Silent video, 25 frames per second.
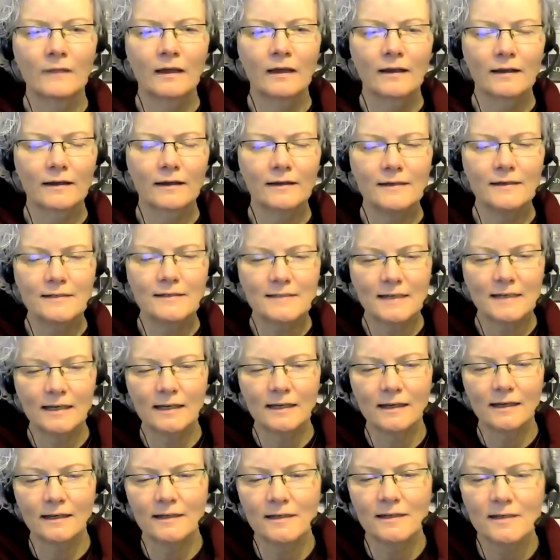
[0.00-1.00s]

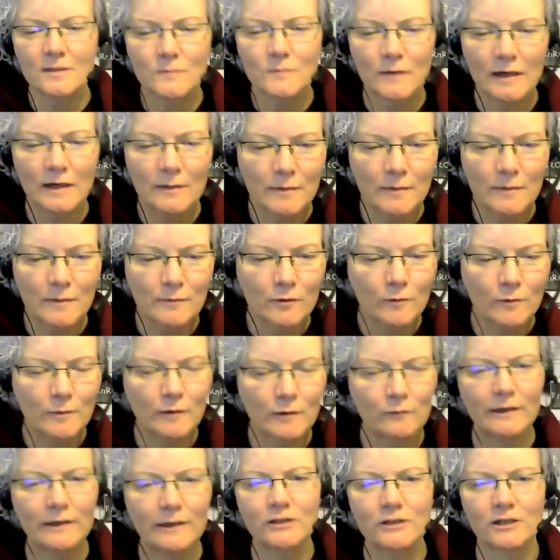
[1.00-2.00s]
you explain a bit more about
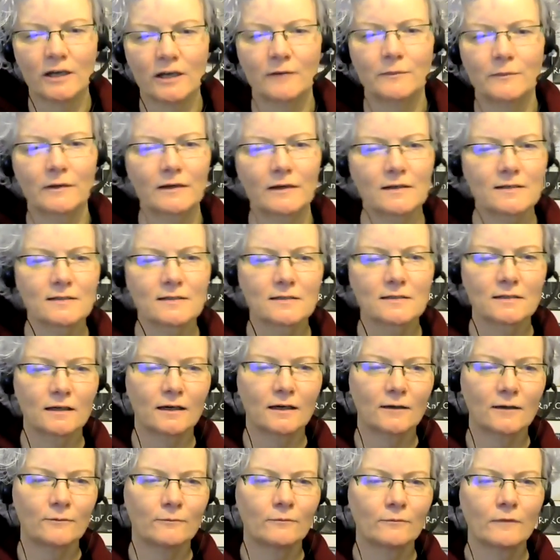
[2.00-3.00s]
WeChat, because
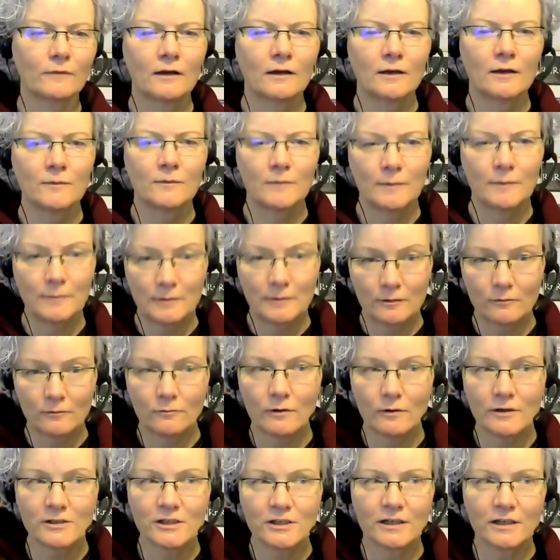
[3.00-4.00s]
people who are
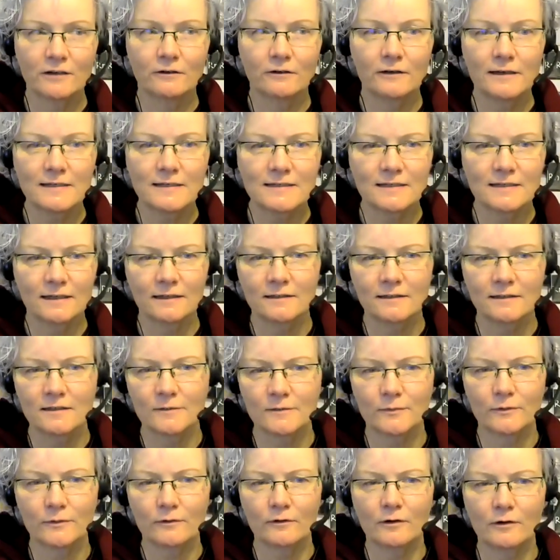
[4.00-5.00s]
watching or listening to the
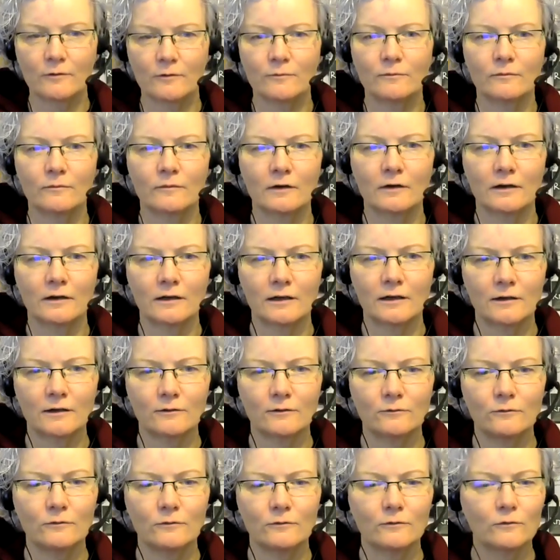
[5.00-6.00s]
program
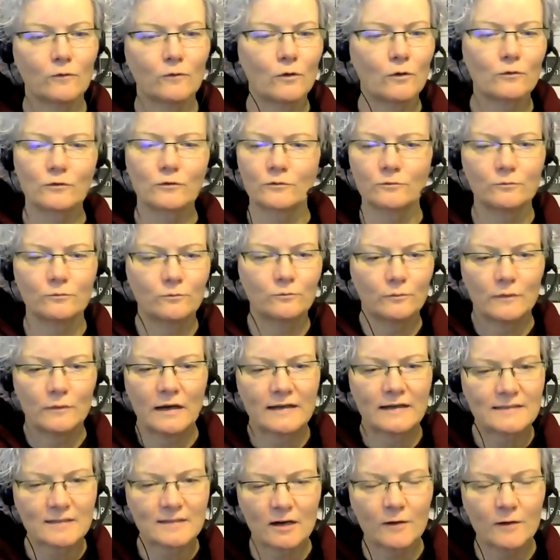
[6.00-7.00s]
won't
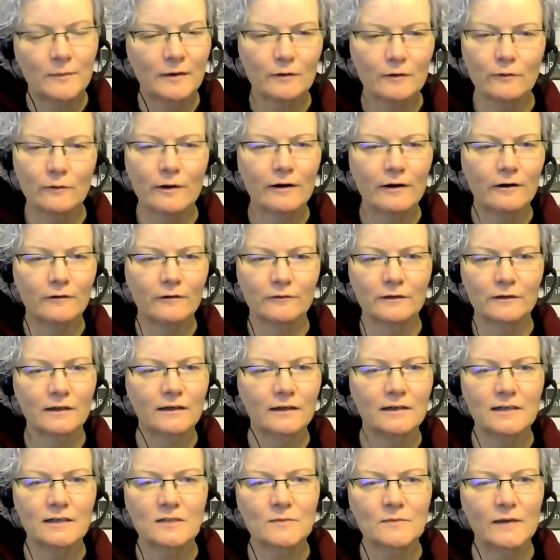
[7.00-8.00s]
necessarily be aware of it.
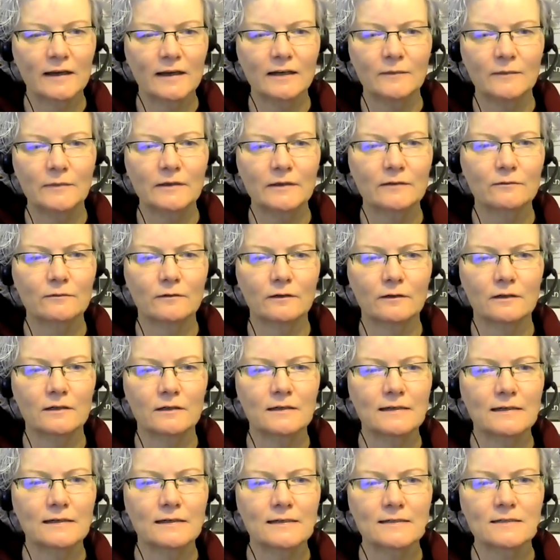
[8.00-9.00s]
Can you explain a bit what it
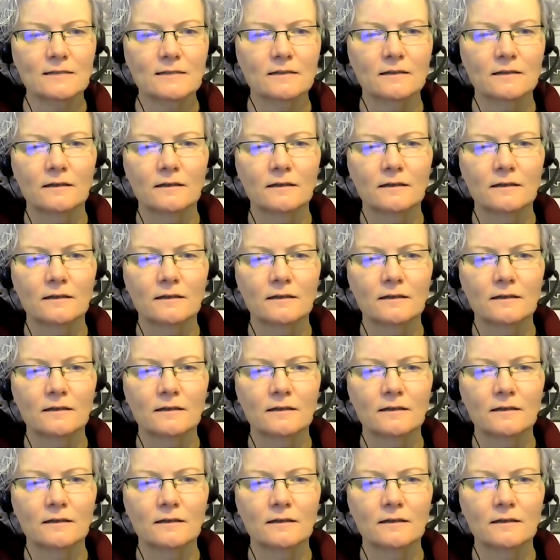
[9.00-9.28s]
is?